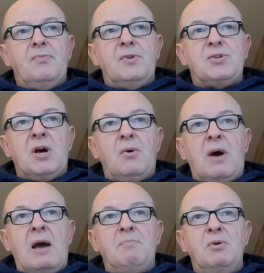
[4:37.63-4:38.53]
So
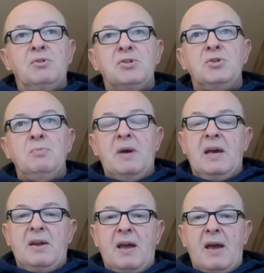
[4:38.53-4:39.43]
I booked a
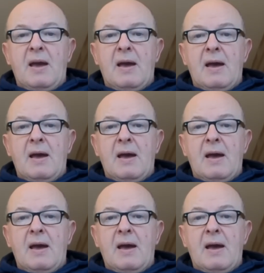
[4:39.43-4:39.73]
superior